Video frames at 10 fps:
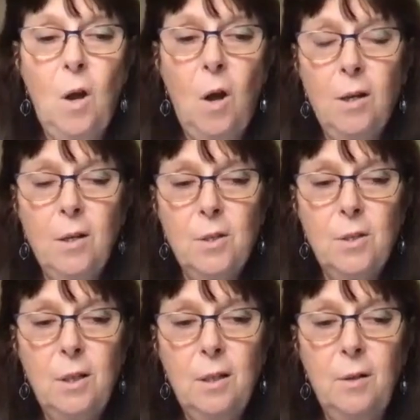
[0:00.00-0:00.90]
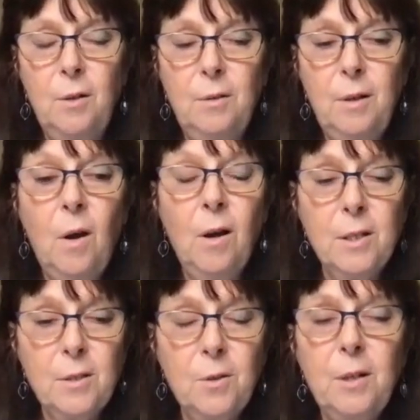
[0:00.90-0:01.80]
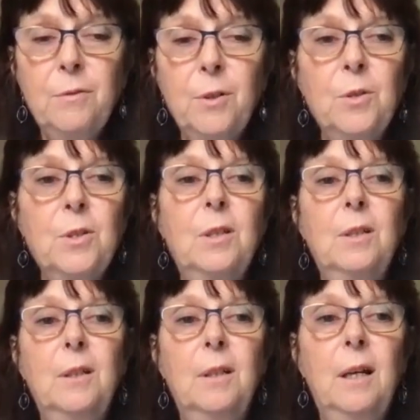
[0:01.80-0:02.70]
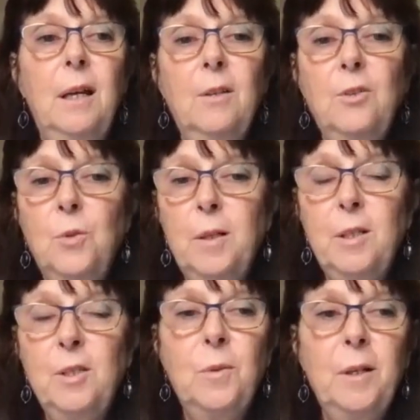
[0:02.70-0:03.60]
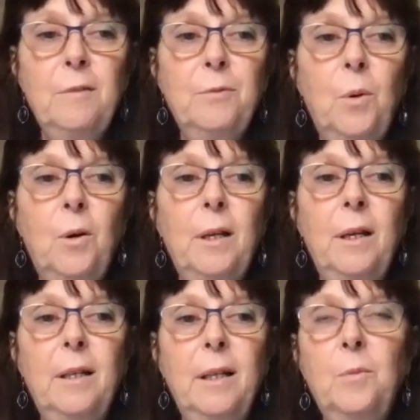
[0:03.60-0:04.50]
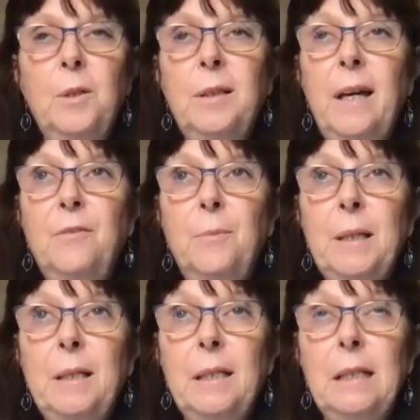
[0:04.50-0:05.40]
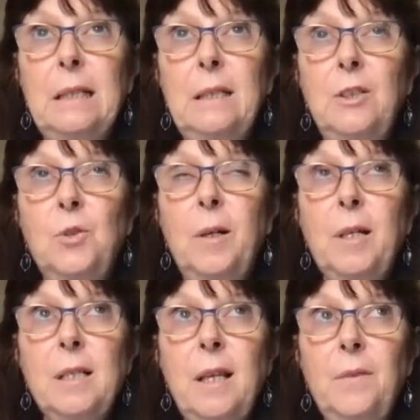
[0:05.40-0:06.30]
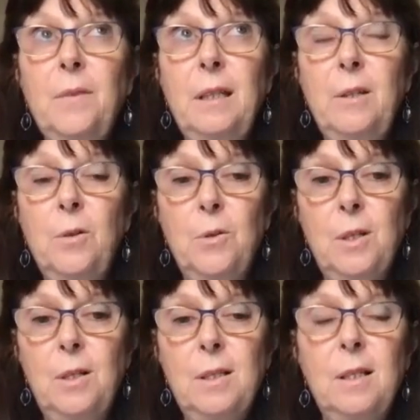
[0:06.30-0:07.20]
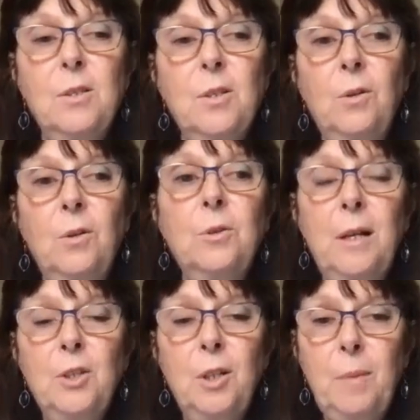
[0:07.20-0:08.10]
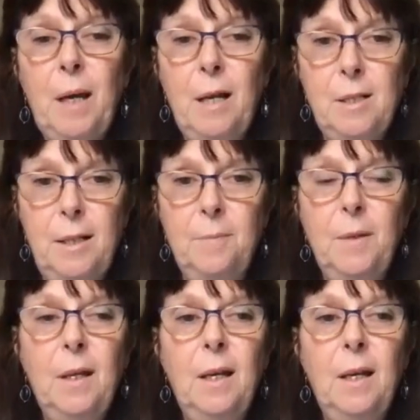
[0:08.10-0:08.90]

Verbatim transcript: August or August 31st, uh, 2024, and it will have been 27 years since her tragic passing.